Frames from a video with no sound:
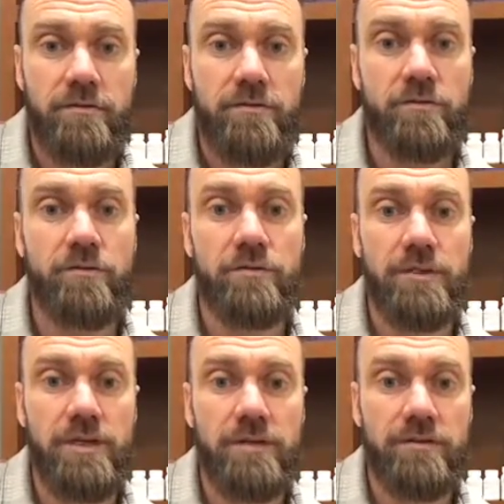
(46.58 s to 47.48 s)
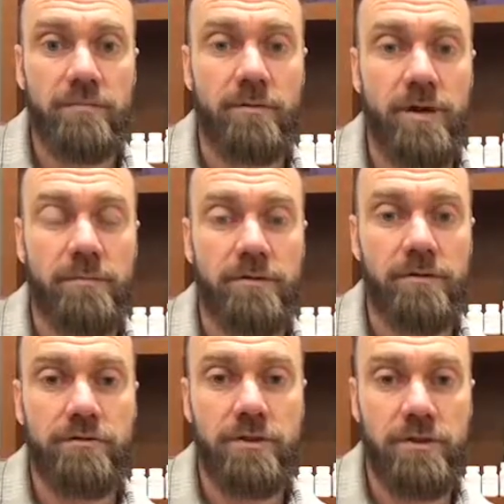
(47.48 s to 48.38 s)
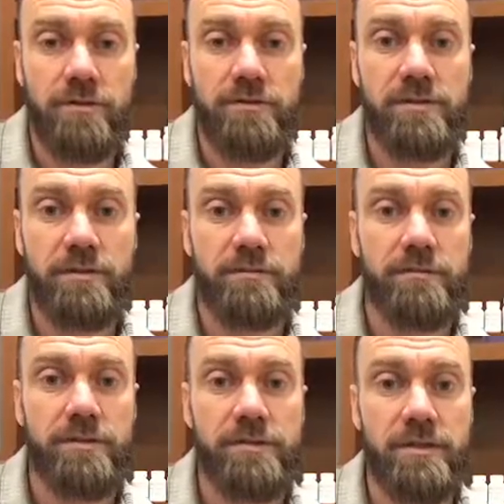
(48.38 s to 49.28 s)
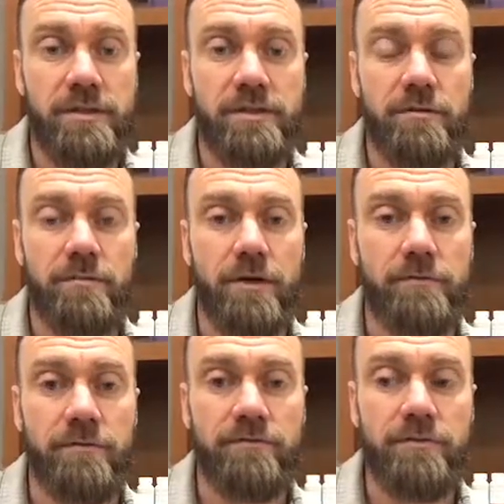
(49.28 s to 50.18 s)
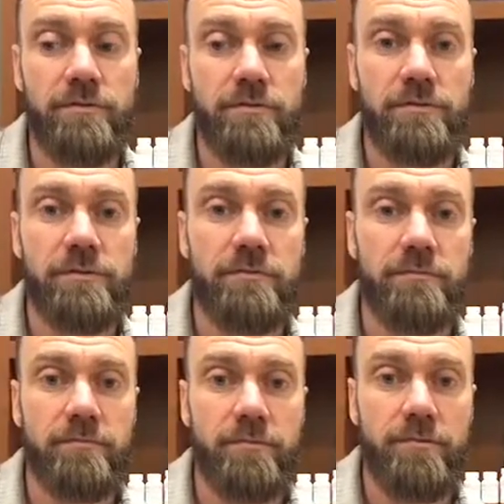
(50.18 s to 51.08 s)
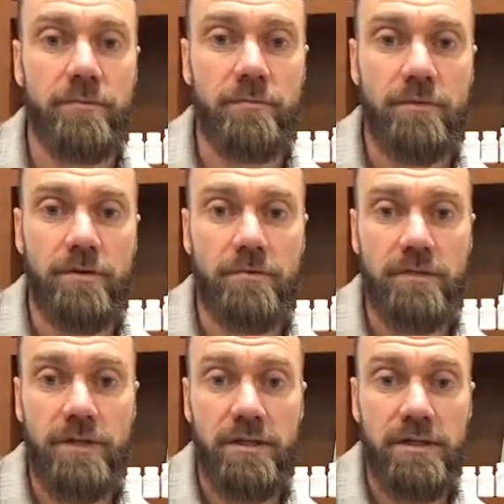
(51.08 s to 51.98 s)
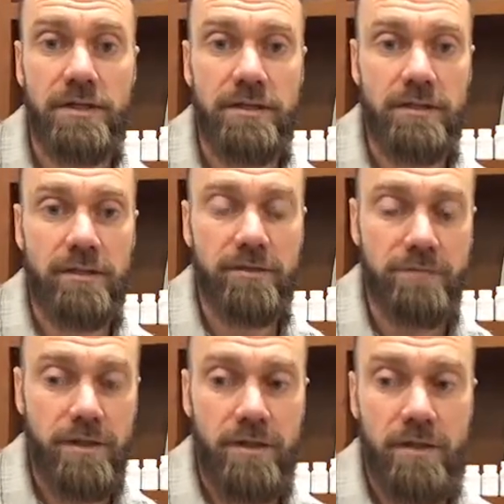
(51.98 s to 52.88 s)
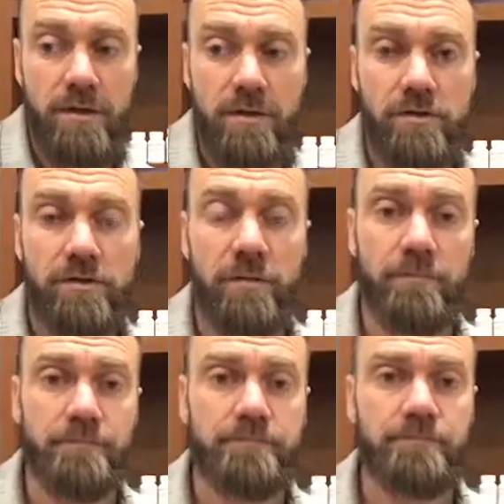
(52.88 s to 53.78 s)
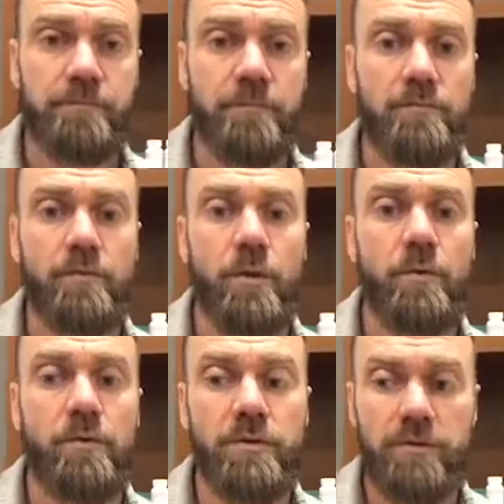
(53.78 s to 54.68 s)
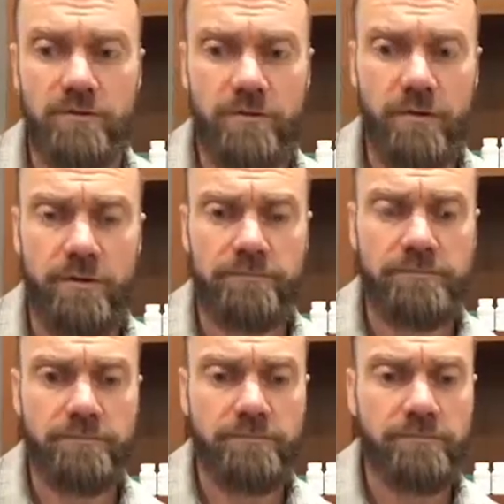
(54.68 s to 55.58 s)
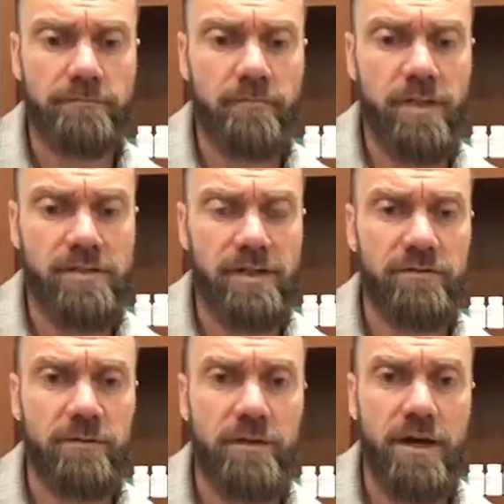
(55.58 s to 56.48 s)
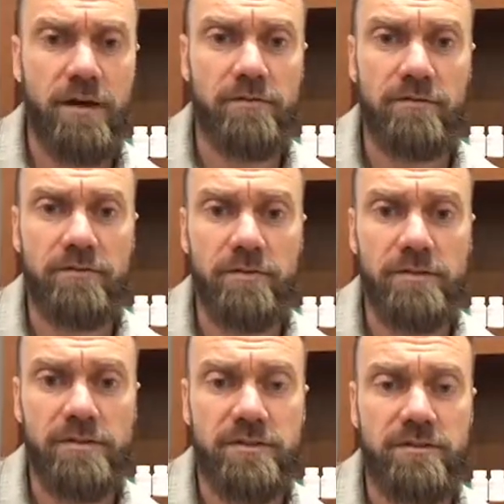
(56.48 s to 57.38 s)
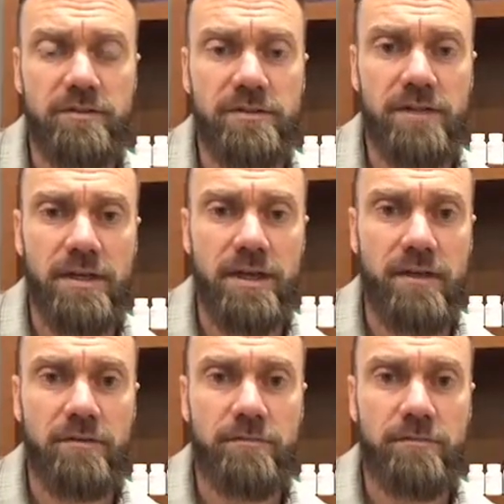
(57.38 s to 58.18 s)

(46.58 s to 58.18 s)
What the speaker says: to take the proper nutritional supplements and eat the proper foods to promote gut healing. So what we look for is, after we have the food sensitivities laid out,